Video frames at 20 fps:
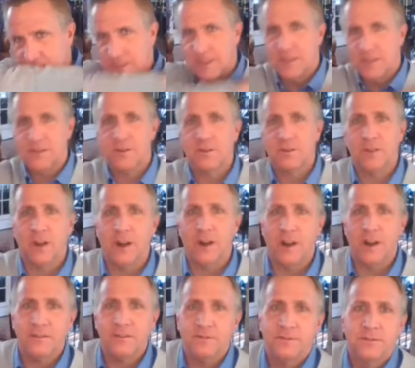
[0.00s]
you sneeze or
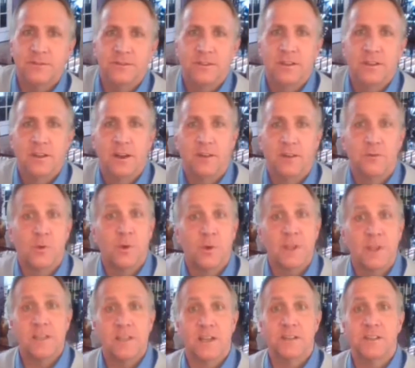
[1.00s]
cough.
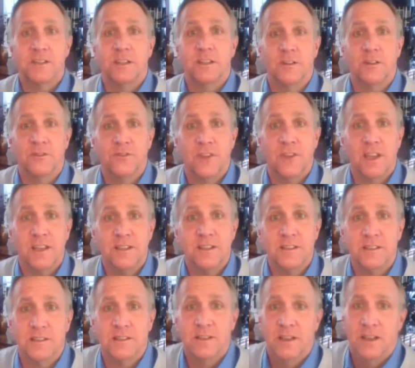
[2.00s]
Avoid touching your
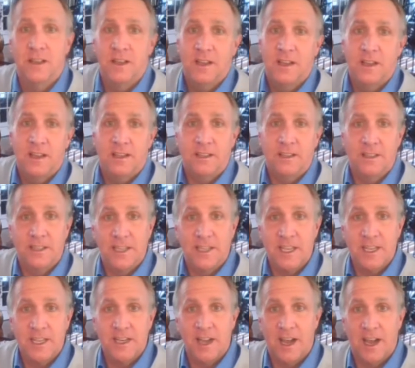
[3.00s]
face.
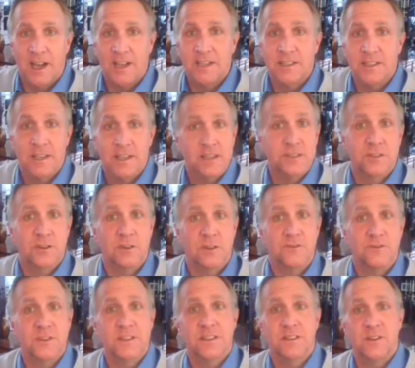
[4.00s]
Clean high touch
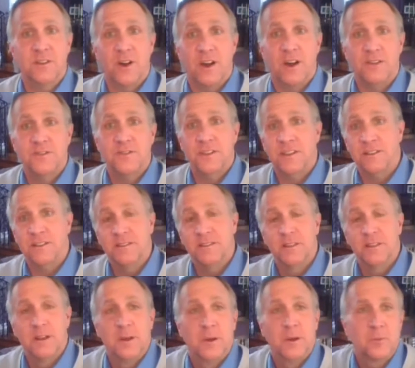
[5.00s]
surfaces
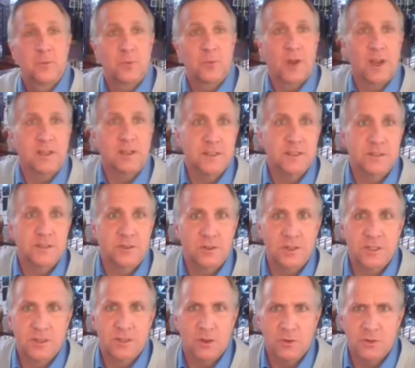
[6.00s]
often. Practice
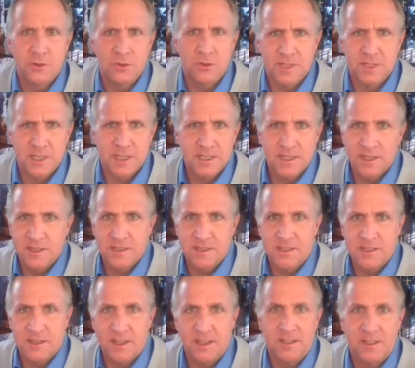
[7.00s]
good social
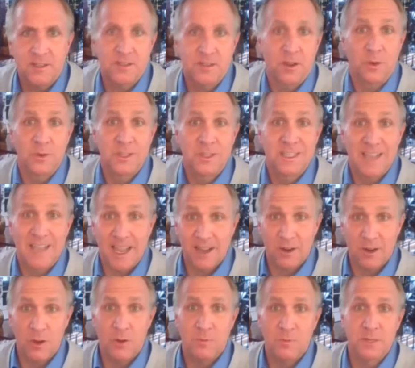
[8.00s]
distancing, so
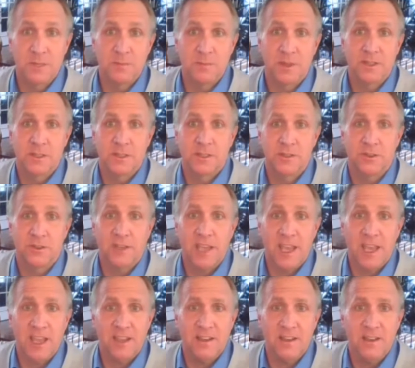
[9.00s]
stay at home as much as you
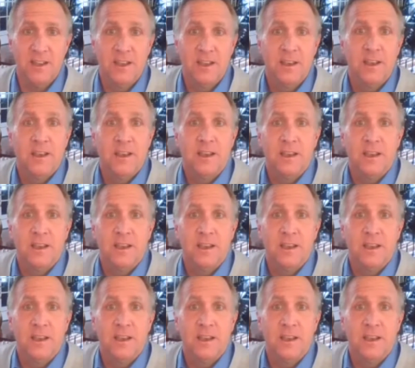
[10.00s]
can.